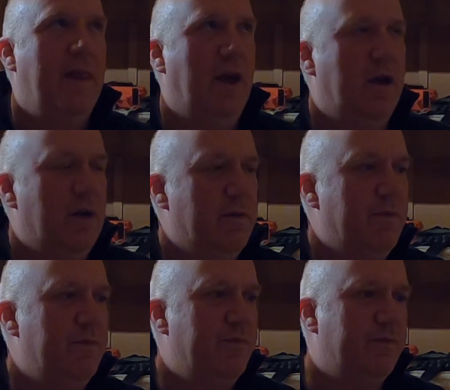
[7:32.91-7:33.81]

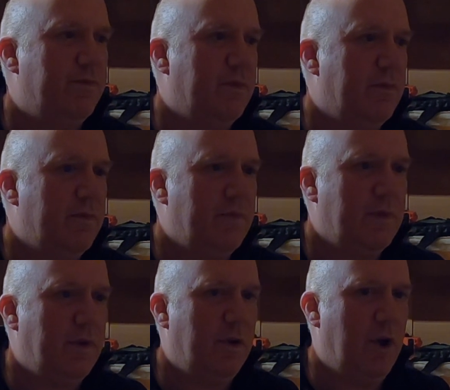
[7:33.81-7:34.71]
um,
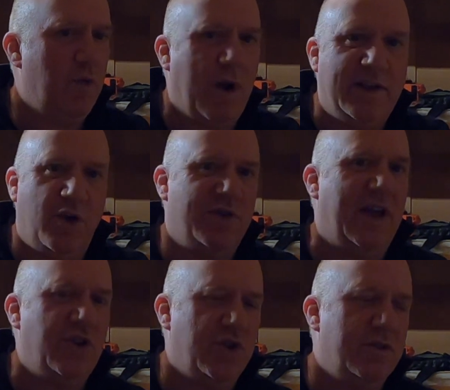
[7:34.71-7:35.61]
uh, radio
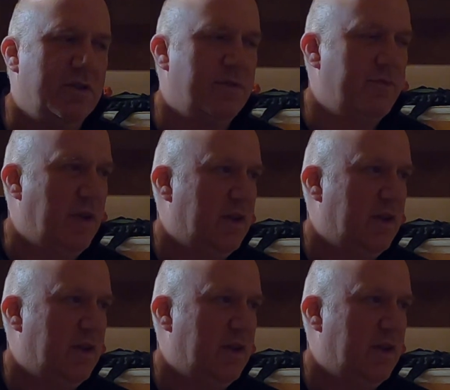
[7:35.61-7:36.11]
stations.